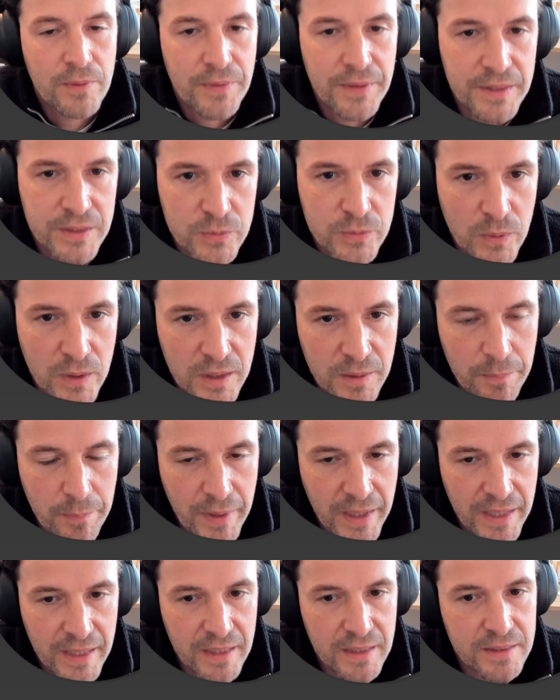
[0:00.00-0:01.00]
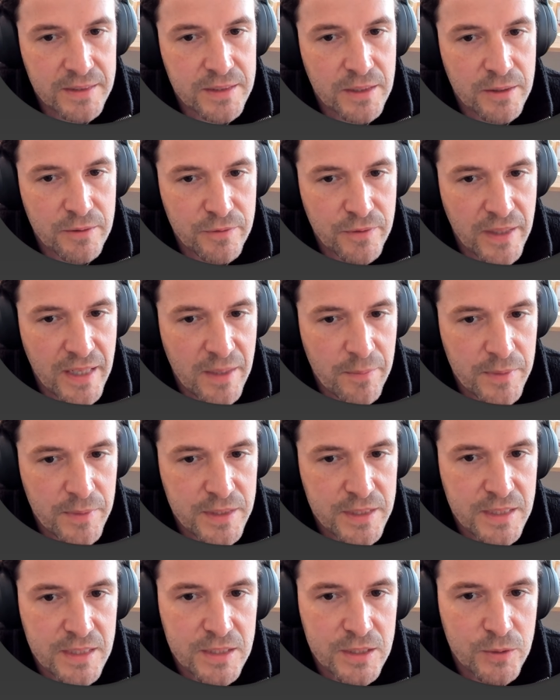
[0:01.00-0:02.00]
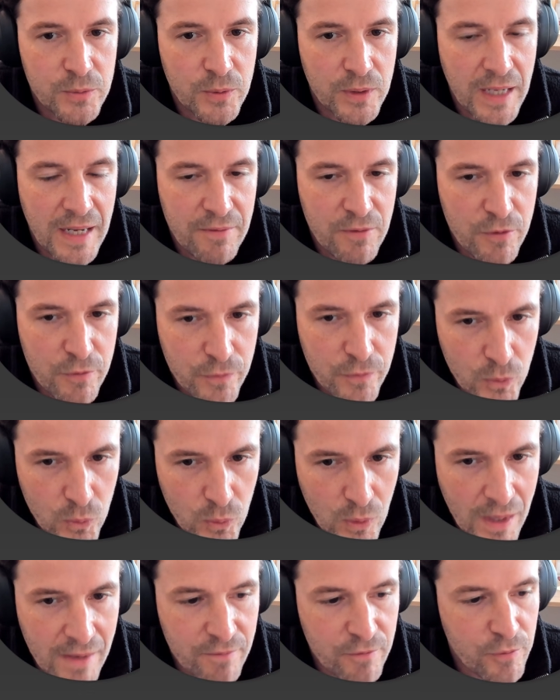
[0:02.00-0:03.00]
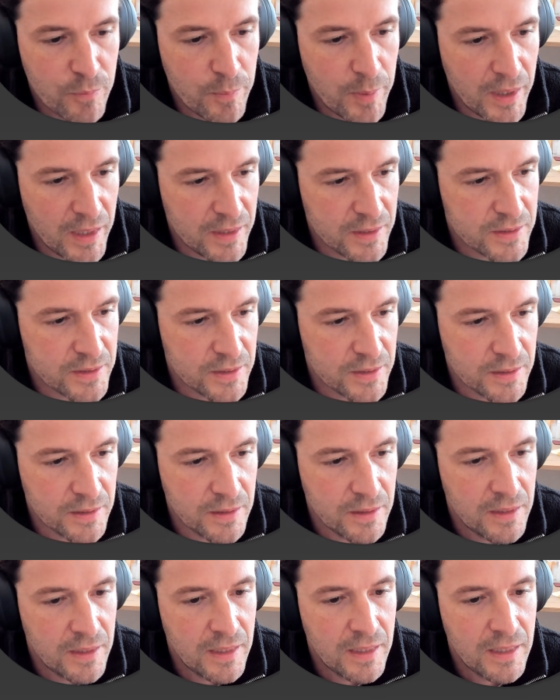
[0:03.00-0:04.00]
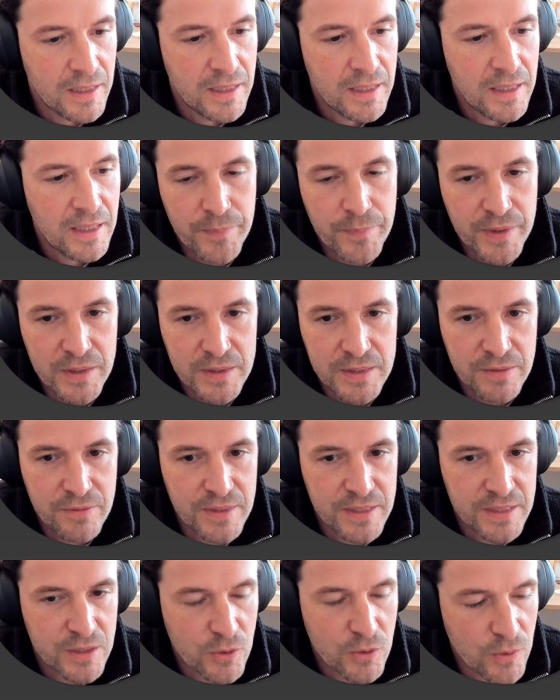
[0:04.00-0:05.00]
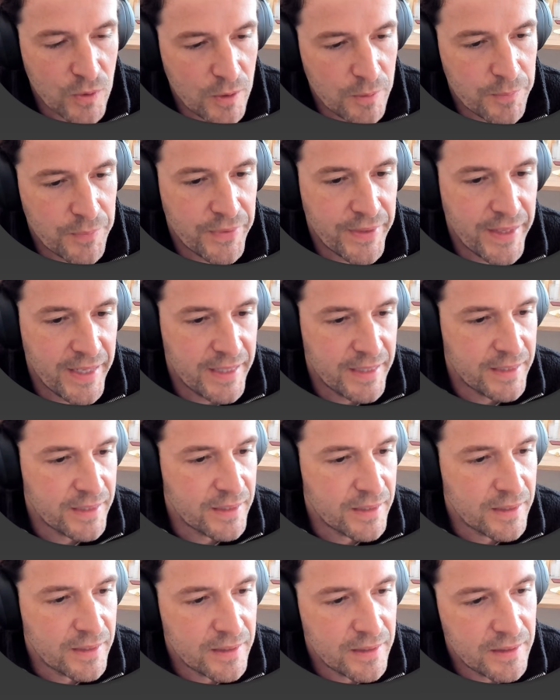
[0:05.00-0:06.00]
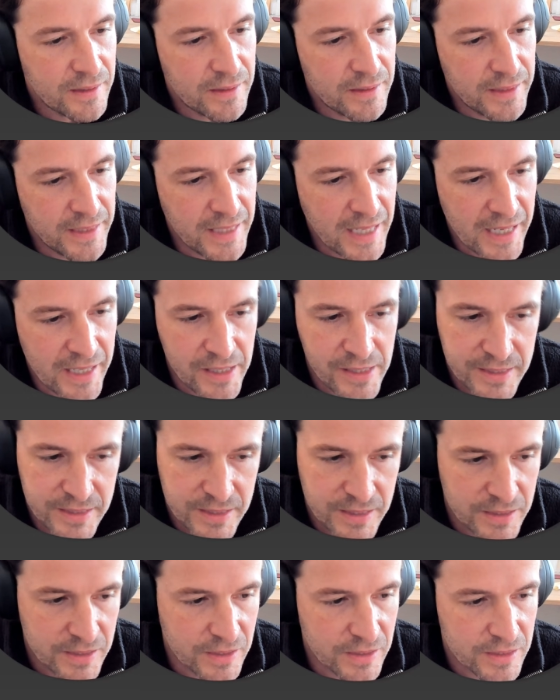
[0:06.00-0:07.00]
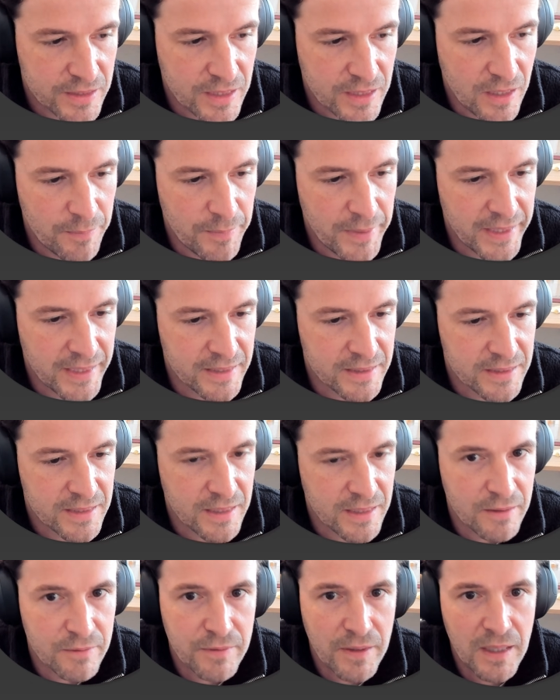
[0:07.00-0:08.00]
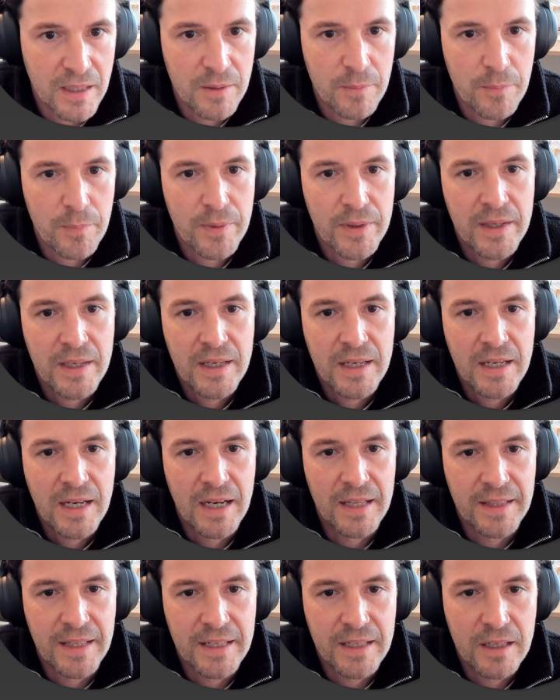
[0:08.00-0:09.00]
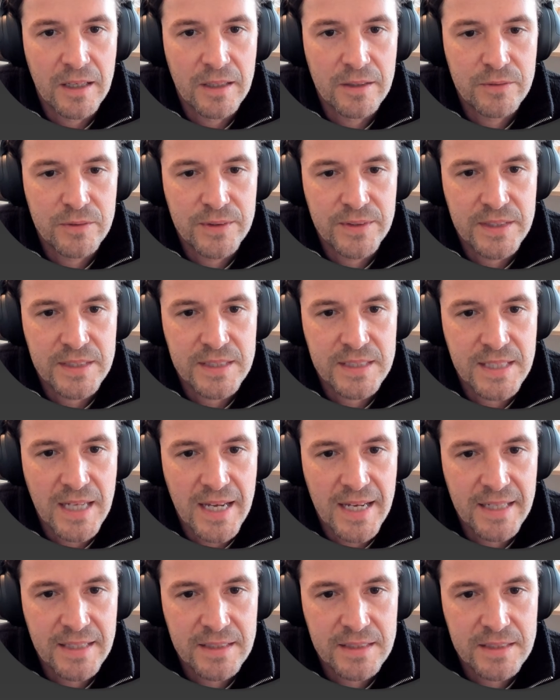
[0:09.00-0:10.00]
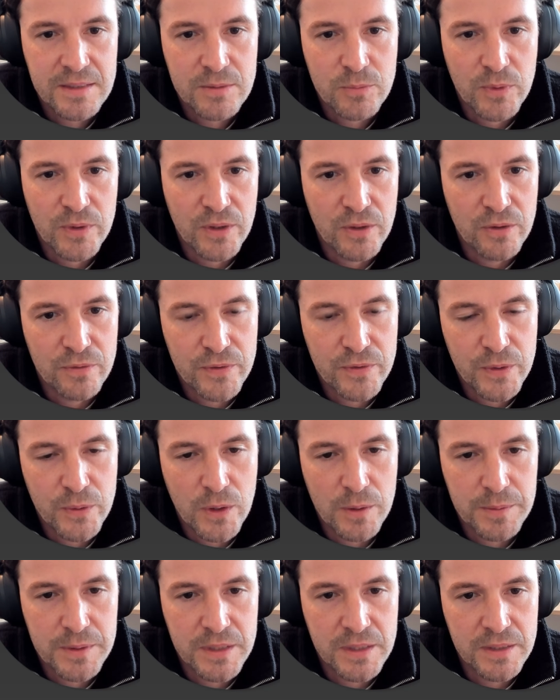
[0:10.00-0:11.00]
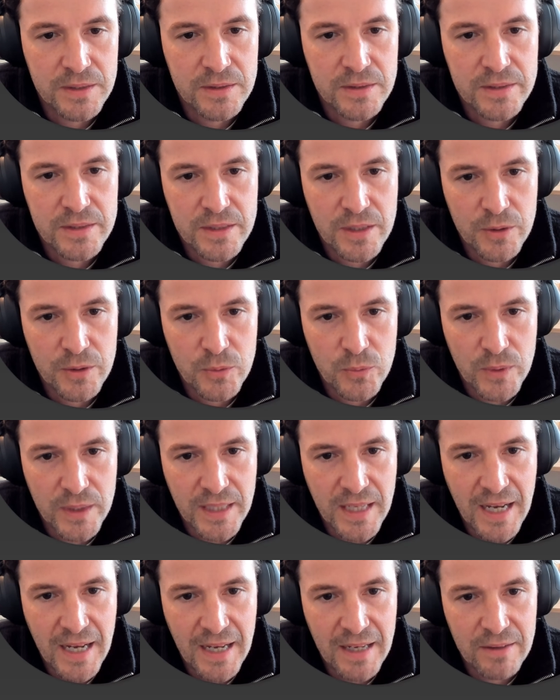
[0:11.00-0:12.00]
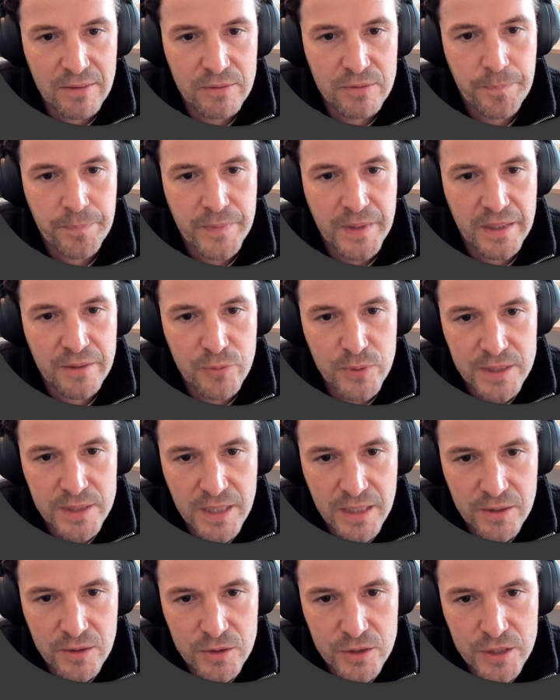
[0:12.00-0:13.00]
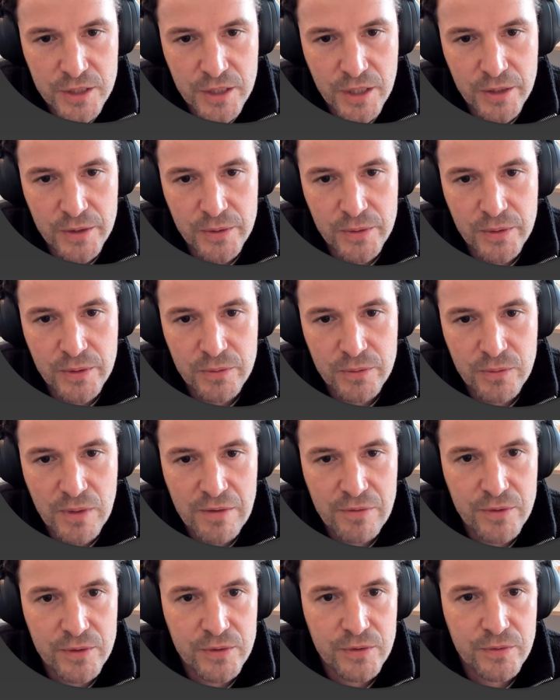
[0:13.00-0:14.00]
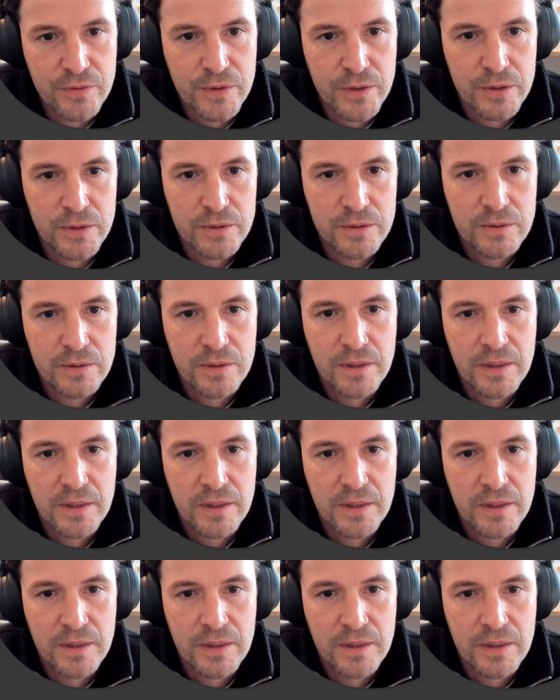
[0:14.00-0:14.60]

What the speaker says: this work better. So for images, you want to have a full length person, because if it's cropped, then the AI is just going to start making stuff up. And then over in the settings, we've got a few options. So we have, if we turn on show reference view,